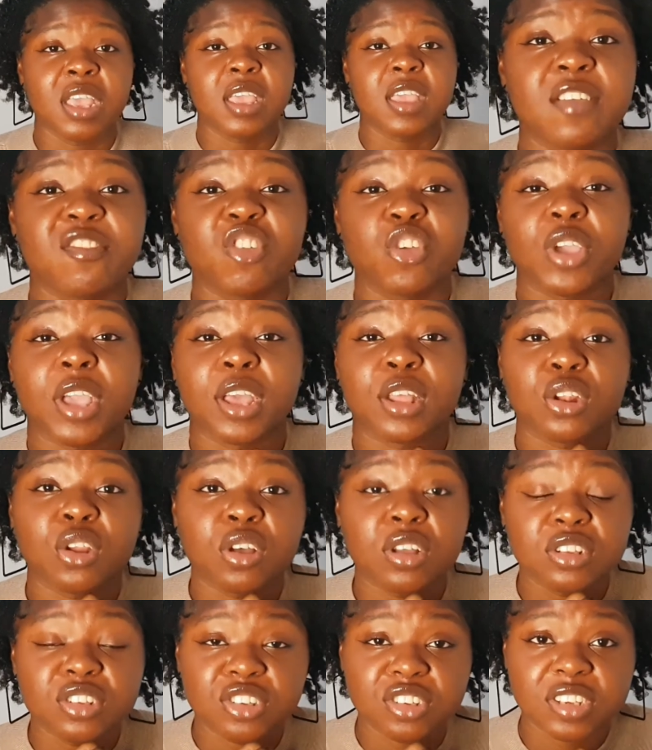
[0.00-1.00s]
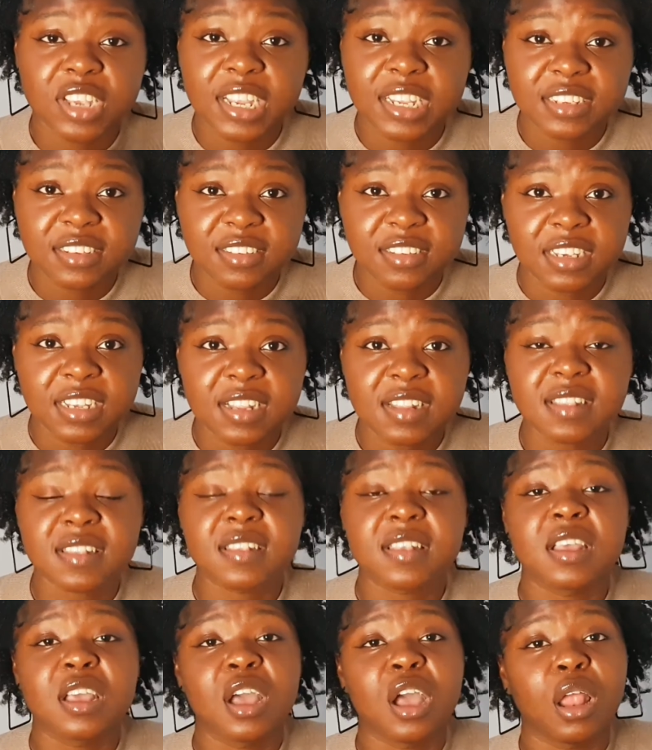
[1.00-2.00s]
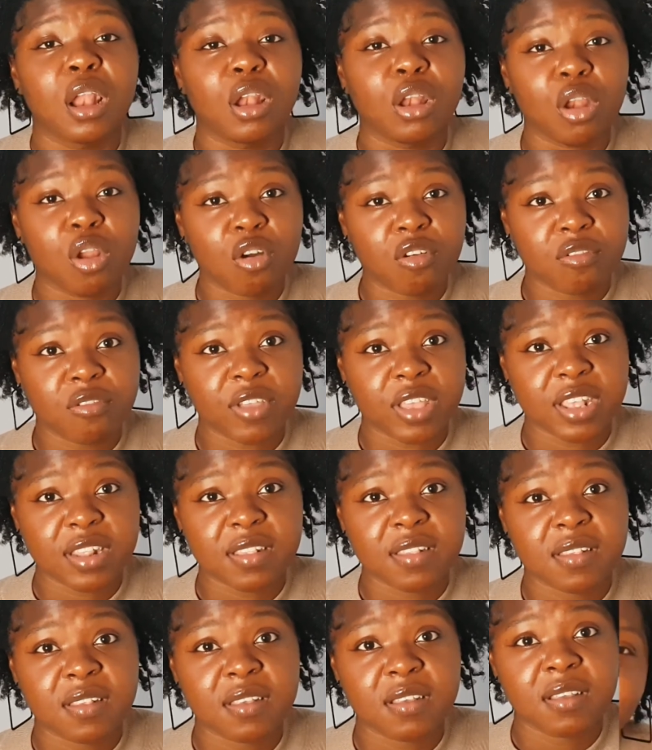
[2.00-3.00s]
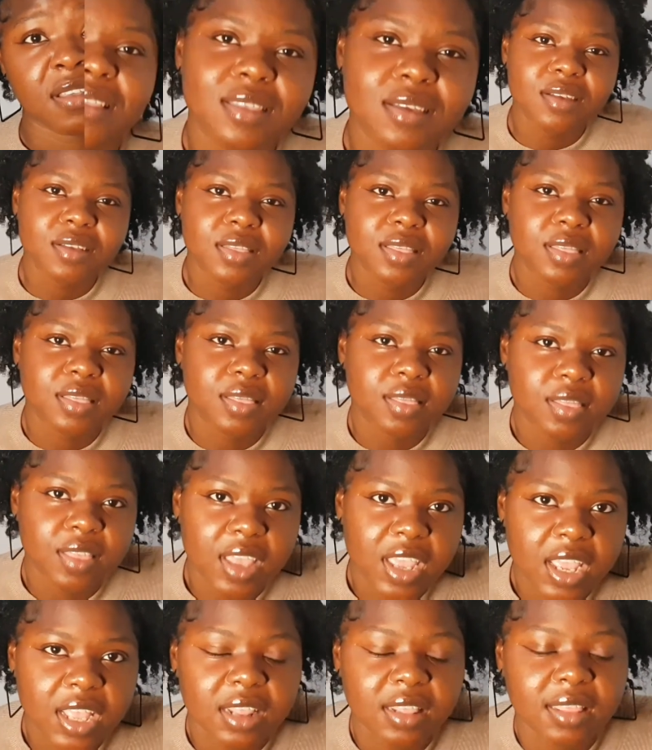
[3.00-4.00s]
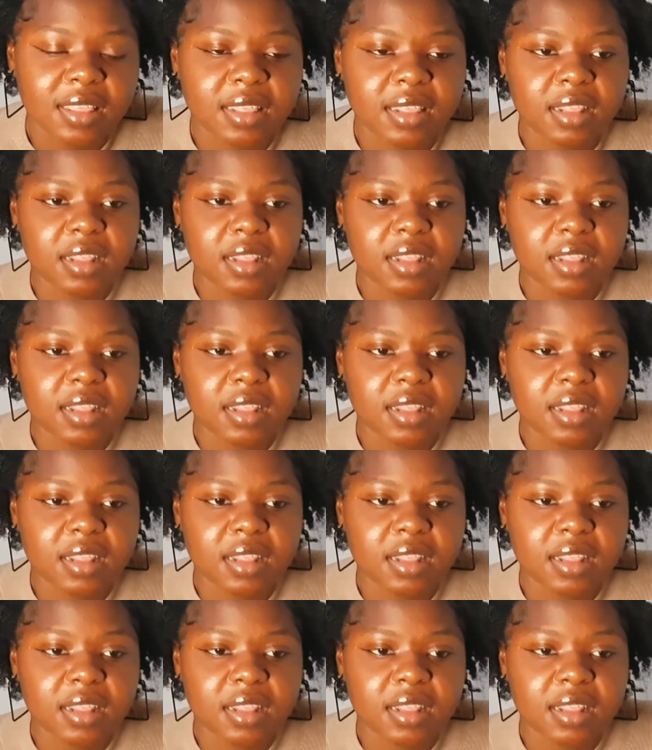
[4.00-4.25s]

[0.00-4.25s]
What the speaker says: If you cannot change it, love it. Another thing